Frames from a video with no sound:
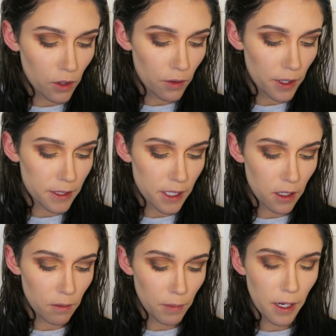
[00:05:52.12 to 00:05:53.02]
Alright,
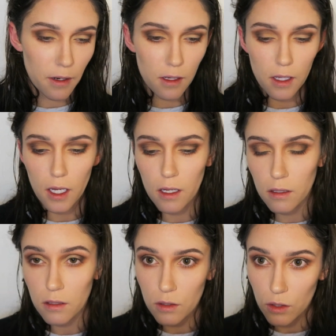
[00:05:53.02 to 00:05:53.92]
taking parallel,
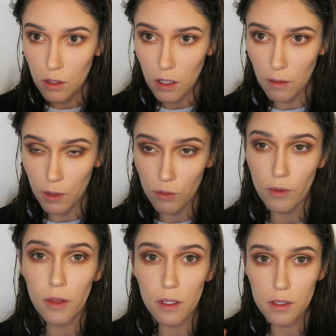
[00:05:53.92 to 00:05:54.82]
I'm going to
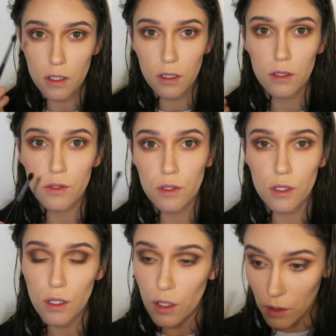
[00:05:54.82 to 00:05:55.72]
run this closer to
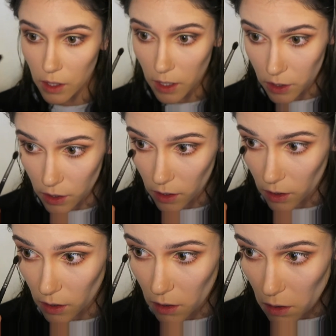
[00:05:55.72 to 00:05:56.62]
the lower lash
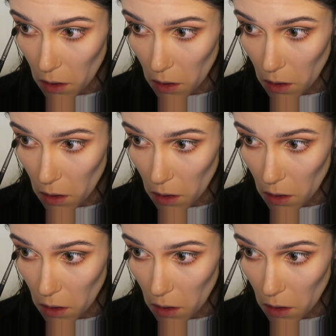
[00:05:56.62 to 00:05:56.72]
line.